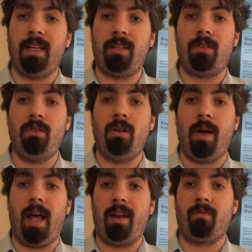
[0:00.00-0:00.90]
least to go
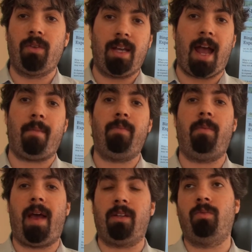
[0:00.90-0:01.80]
ahead and recap the
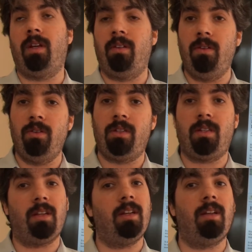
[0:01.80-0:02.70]
past week of
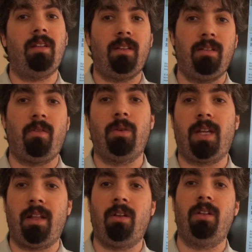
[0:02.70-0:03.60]
news. It's always
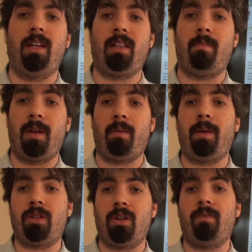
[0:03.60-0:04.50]
get, good to get the bigger
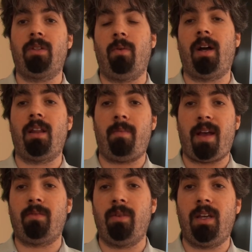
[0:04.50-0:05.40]
picture of what's going on in the
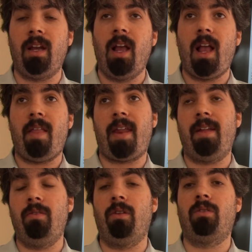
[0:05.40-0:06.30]
past week. And then
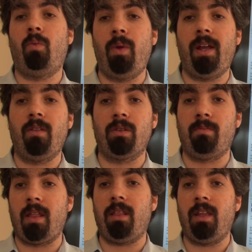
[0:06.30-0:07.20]
I do those week, those
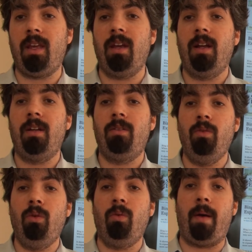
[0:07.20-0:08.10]
monthly
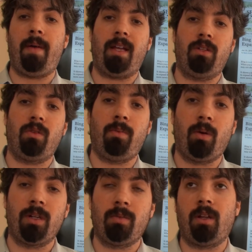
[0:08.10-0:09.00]
Google Webmaster
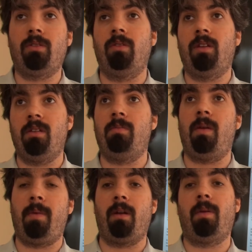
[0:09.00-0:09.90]
reports, which also gives me
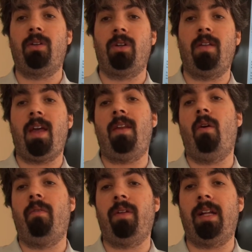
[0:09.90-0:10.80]
a bigger picture. And then
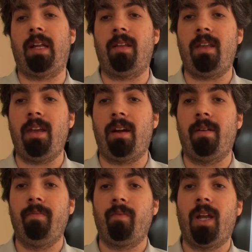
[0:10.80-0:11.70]
hopefully at the end of the
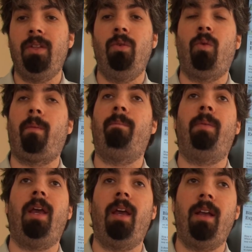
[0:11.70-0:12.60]
year, I do one
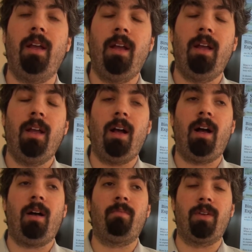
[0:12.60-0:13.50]
big
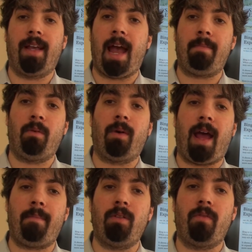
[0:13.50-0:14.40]
um, recap of what
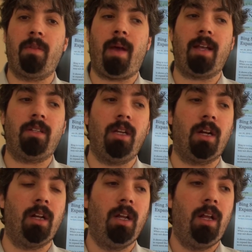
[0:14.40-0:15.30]
happened over the past
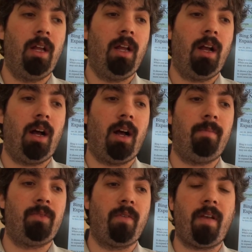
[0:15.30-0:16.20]
year.
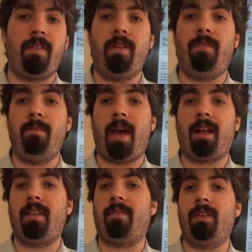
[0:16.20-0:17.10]
Um, so if you have any
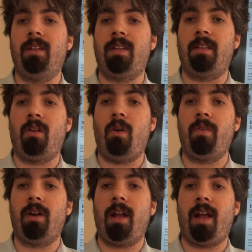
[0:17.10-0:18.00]
feedback, definitely send it
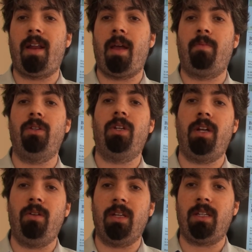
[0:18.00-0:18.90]
over, and I
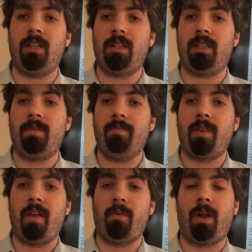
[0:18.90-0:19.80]
appreciate you listening to this.
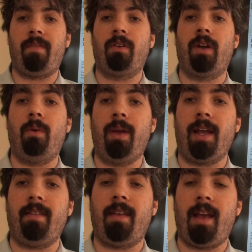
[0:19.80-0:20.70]
Everyone have a great
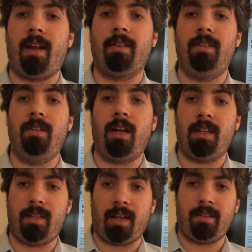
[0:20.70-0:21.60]
weekend, and I'll see you
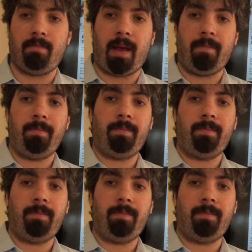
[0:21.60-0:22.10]
guys next. Bye.